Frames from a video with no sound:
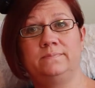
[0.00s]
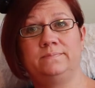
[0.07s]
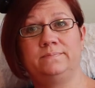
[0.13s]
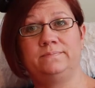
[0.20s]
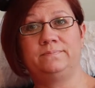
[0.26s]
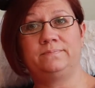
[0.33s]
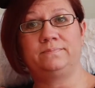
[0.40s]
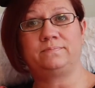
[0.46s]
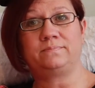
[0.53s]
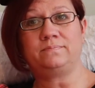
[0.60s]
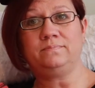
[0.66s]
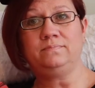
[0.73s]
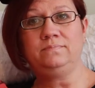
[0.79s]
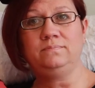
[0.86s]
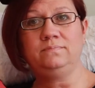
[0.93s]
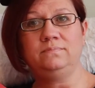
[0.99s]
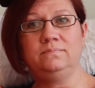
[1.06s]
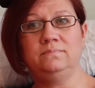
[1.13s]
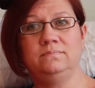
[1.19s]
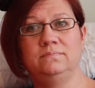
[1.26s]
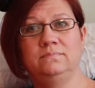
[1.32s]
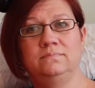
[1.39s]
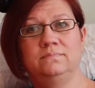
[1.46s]

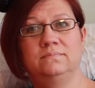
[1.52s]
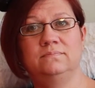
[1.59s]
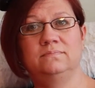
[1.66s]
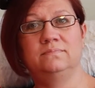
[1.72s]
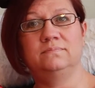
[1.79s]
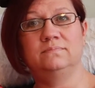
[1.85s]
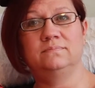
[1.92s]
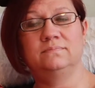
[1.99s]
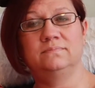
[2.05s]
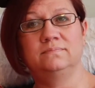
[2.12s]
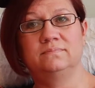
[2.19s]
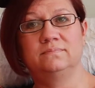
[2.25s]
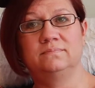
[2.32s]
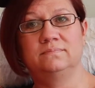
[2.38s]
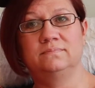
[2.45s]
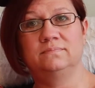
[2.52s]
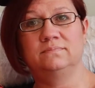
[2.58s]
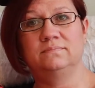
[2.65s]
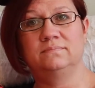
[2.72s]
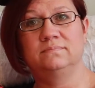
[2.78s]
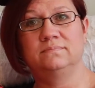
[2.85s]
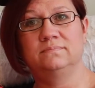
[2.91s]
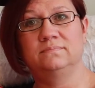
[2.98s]

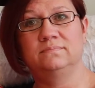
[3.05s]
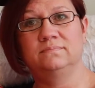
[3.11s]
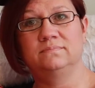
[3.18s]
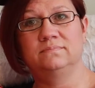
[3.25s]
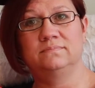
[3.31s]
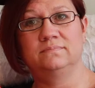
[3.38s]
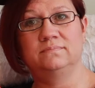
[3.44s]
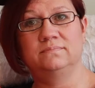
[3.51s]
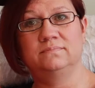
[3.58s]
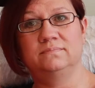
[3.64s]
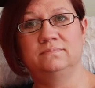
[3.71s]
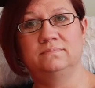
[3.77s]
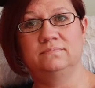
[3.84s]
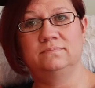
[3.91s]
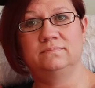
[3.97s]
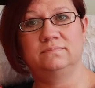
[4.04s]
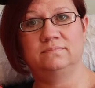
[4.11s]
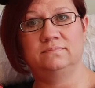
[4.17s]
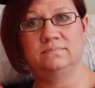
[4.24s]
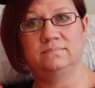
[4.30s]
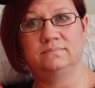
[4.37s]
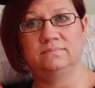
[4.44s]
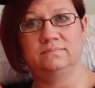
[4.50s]

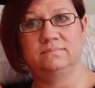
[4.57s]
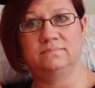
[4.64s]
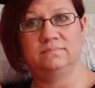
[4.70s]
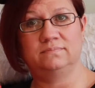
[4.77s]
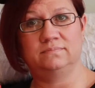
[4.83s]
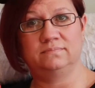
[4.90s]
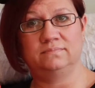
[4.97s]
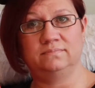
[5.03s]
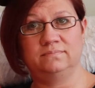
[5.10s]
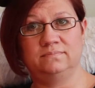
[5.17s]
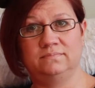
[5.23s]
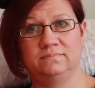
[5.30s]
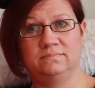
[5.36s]
(silent)